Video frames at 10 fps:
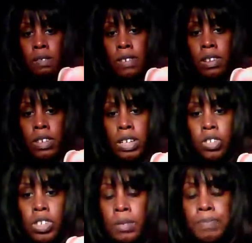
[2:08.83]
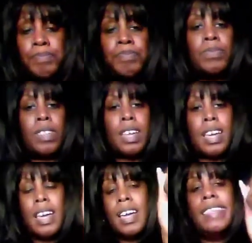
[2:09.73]
foundation.
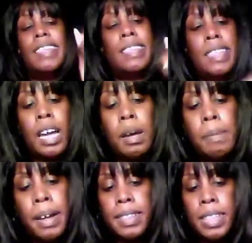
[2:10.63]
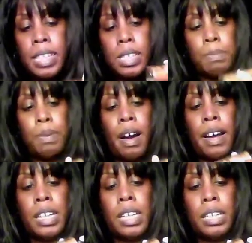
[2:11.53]
The thing about this
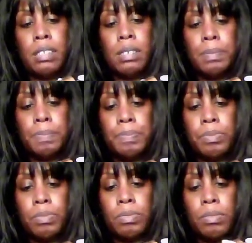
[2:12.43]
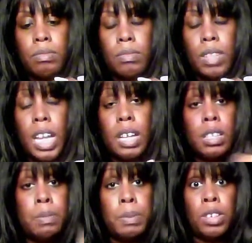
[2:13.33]
product,
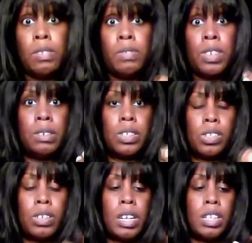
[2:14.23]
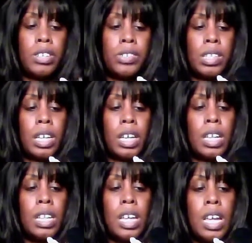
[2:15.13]
it's beautiful, it looks great on your
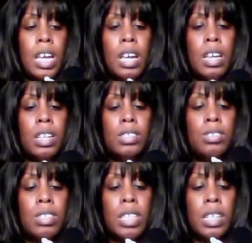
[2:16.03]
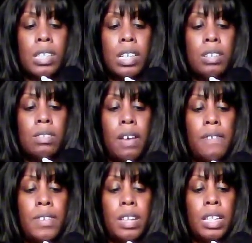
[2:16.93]
skin. Two things that you
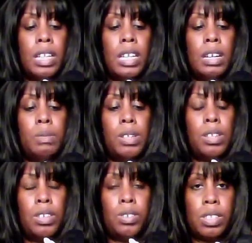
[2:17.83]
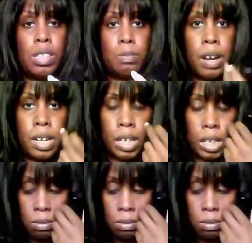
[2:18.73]
definitely need when you use this product